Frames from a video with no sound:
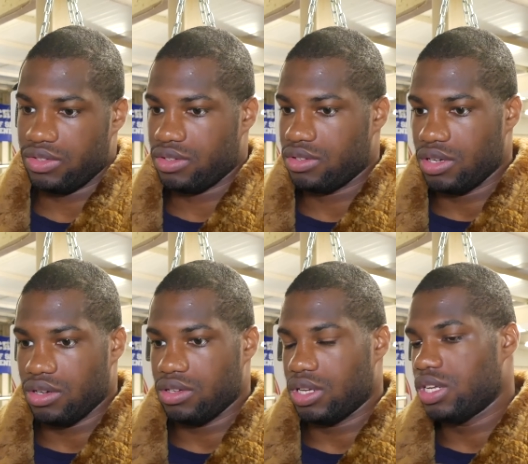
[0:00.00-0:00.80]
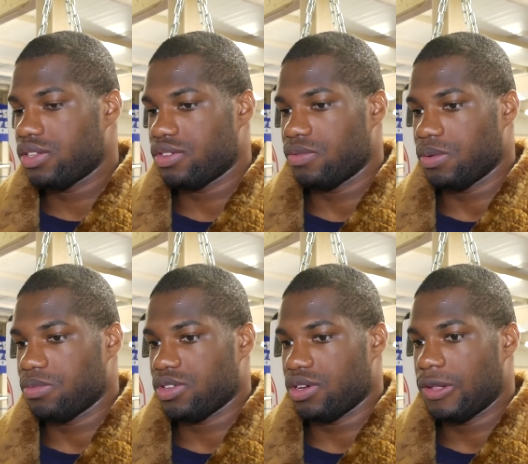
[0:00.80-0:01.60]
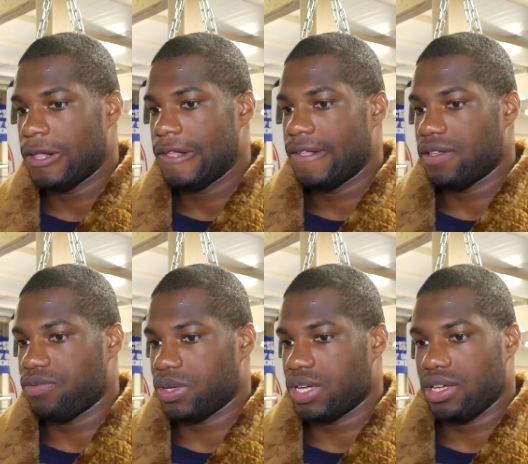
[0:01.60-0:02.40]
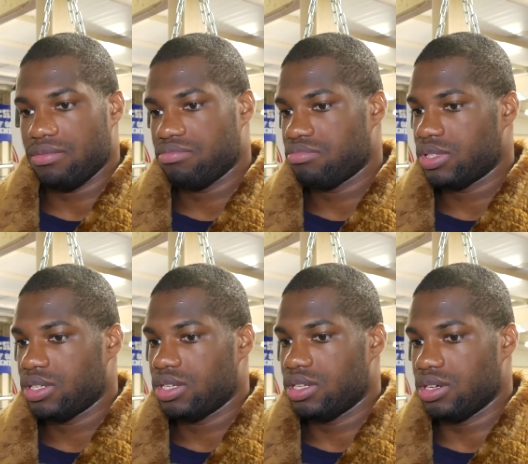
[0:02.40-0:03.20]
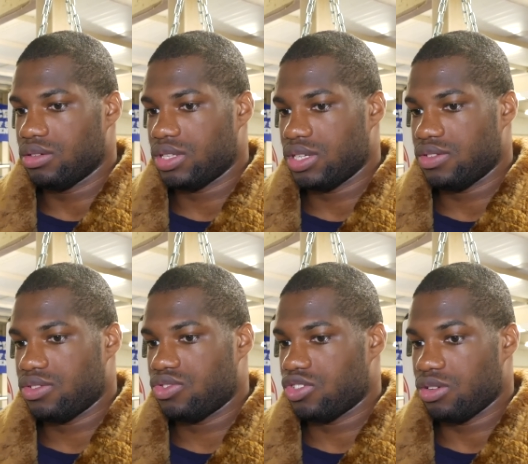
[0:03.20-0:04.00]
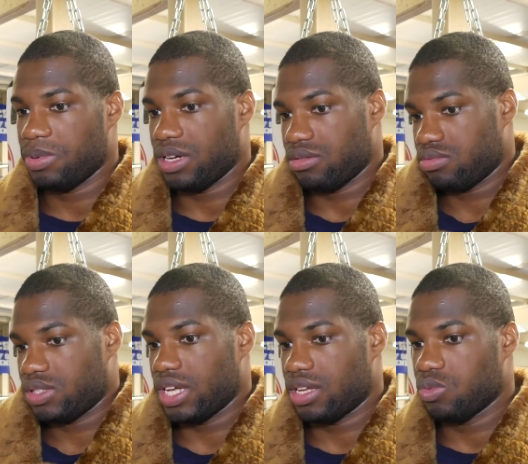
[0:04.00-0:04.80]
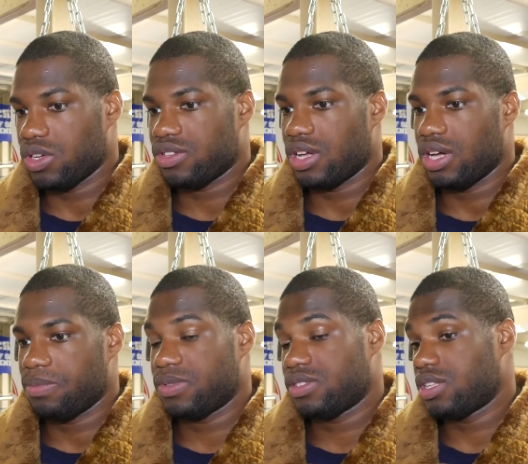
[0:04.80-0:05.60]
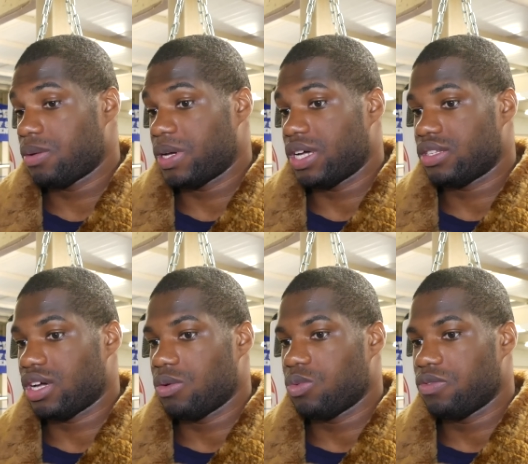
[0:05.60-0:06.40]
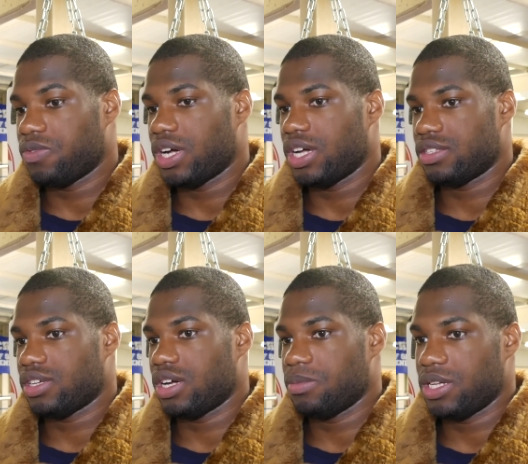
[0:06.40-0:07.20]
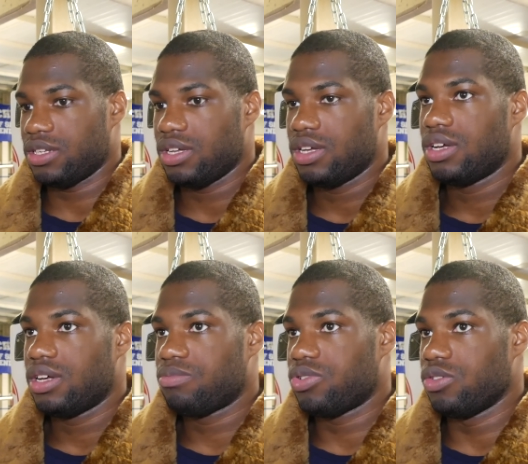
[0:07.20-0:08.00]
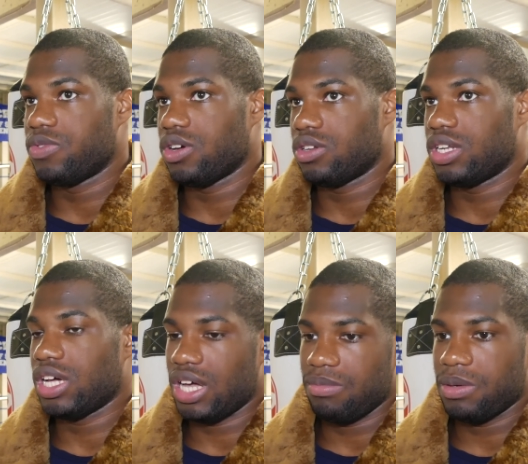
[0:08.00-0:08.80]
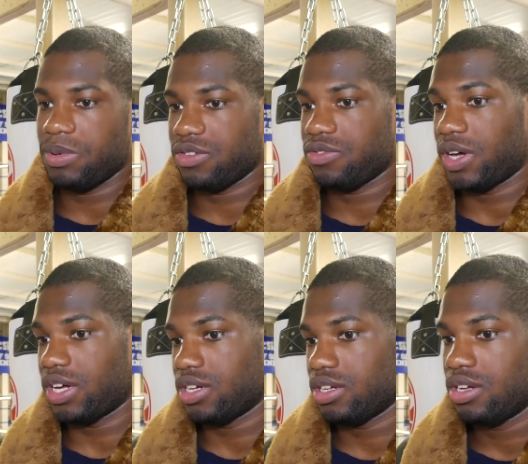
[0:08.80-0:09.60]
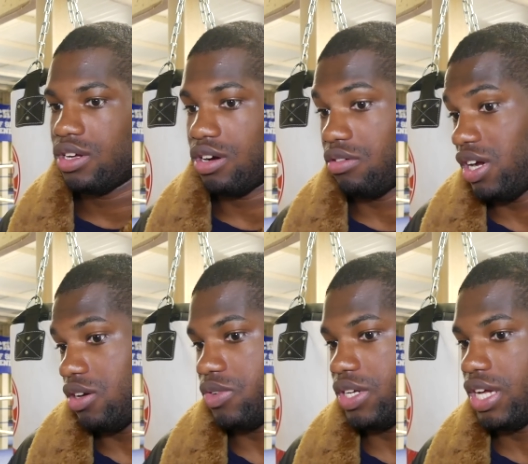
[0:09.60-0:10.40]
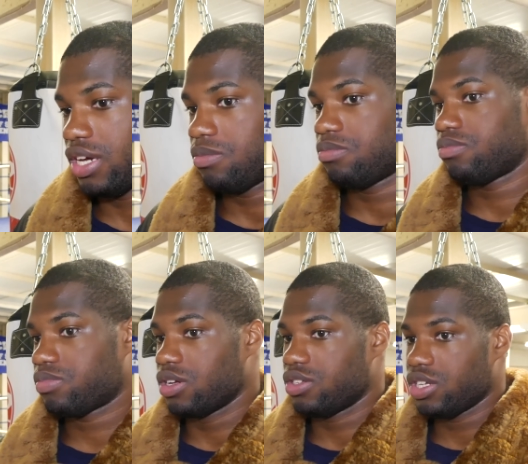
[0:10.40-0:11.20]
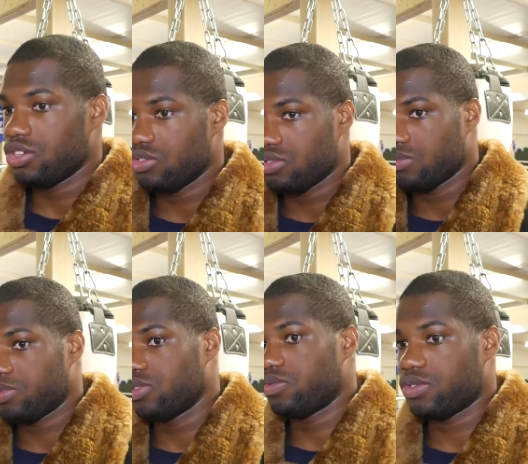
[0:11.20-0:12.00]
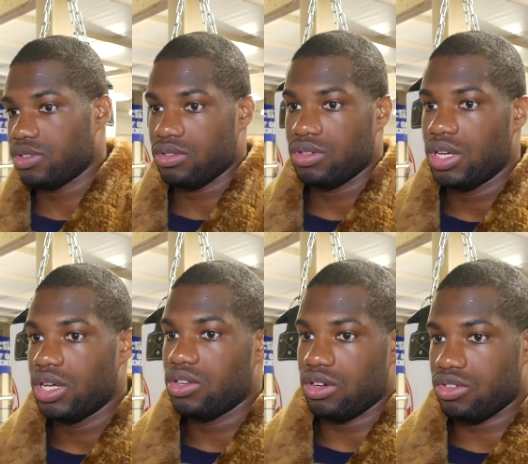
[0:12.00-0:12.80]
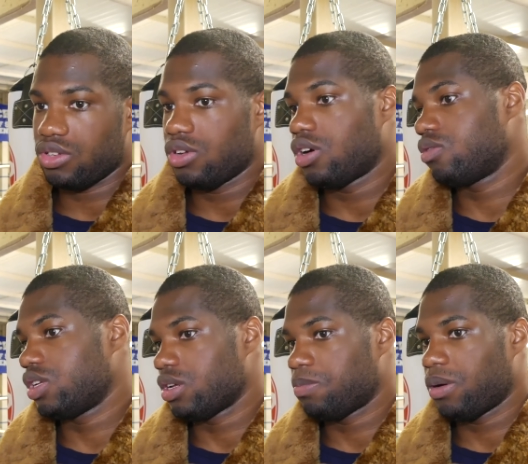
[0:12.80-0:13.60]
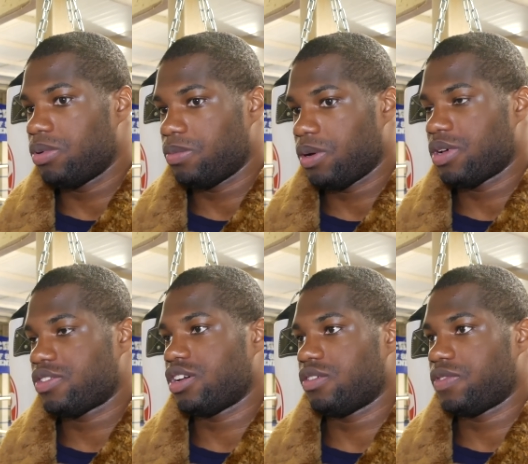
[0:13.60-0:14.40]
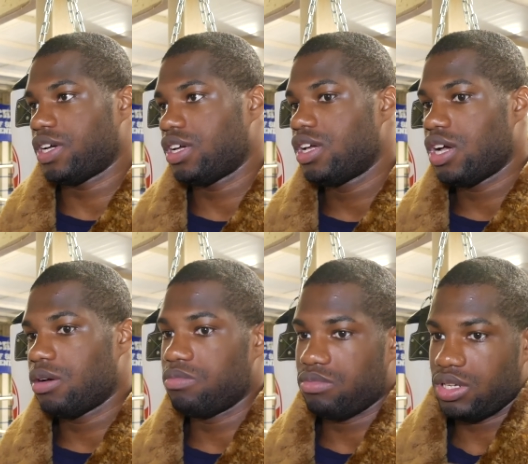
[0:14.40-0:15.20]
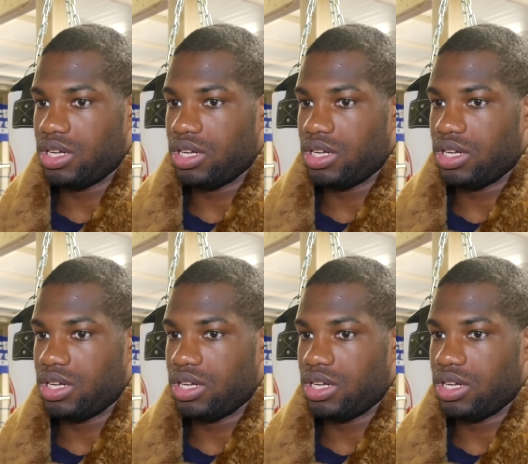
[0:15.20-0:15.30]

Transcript: there's, you know, a list of them. So if we get, you know, there's just about taking one step at a time, one fight at a time, and proving on the night I'm the best fighter around really, and I'm continuing to prove to not only the public but myself that I'm